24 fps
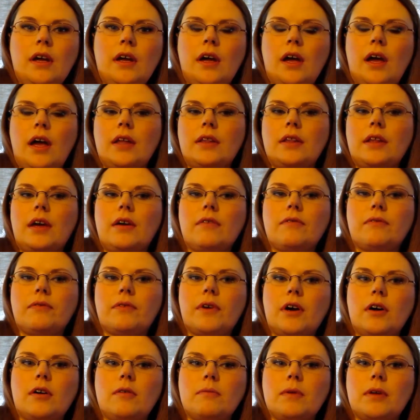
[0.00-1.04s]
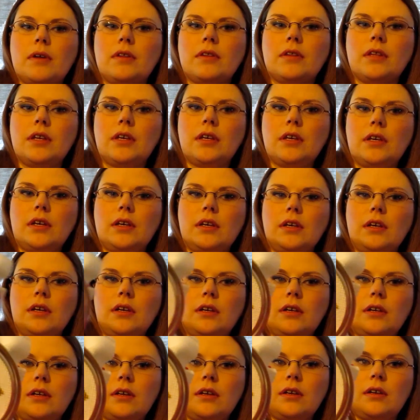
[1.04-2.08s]
And then from
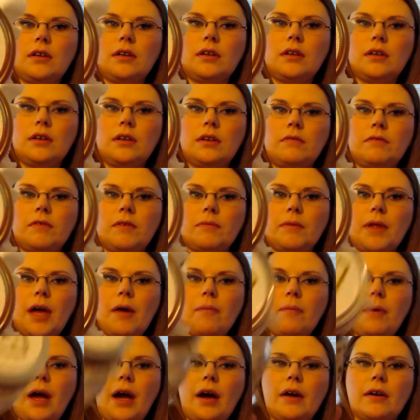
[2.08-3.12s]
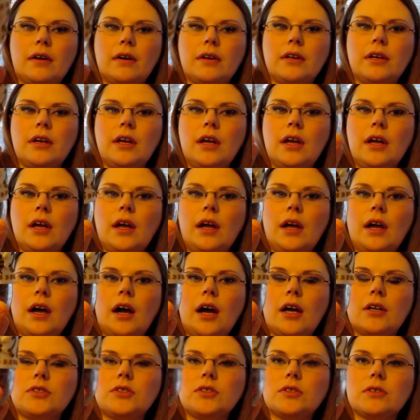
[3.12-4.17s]
that pattern,
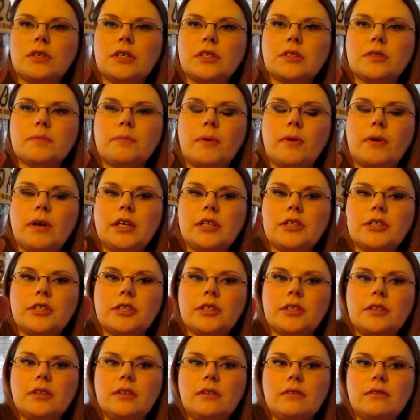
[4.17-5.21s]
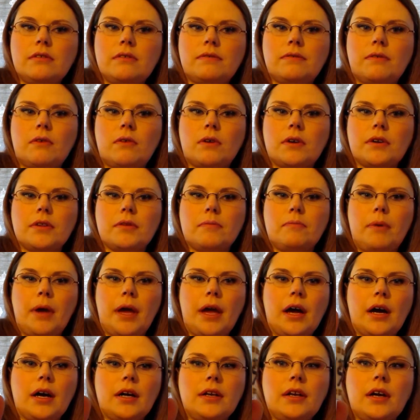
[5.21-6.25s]
I drew inspiration for the
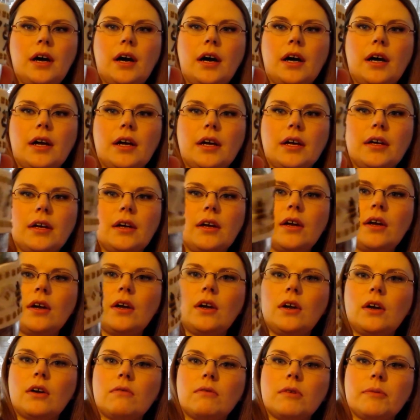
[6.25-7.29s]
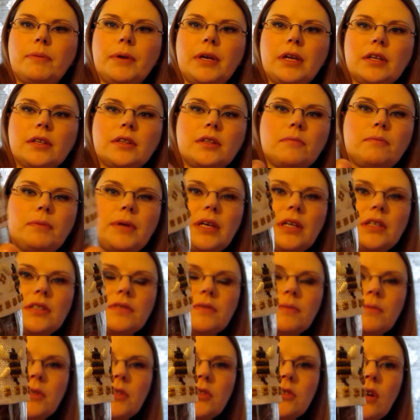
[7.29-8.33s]
band. I repeated the bees
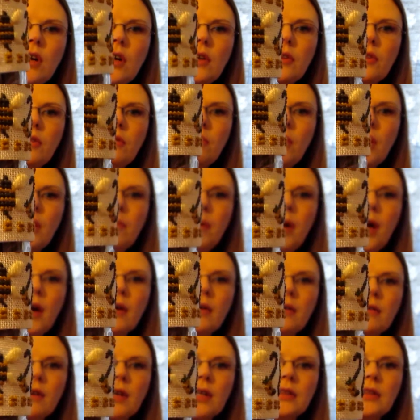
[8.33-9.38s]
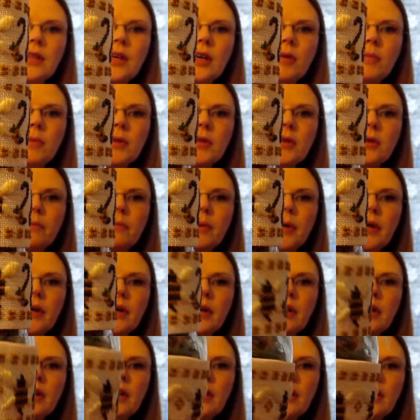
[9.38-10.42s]
from the Drawn Thread pattern right there, but they're
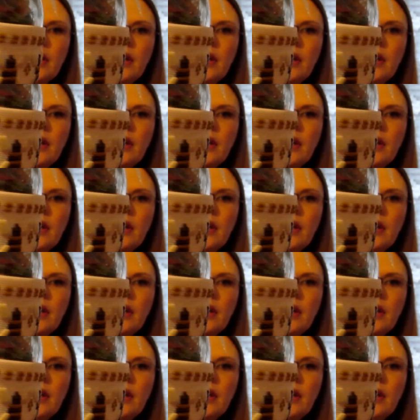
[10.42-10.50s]
bigger.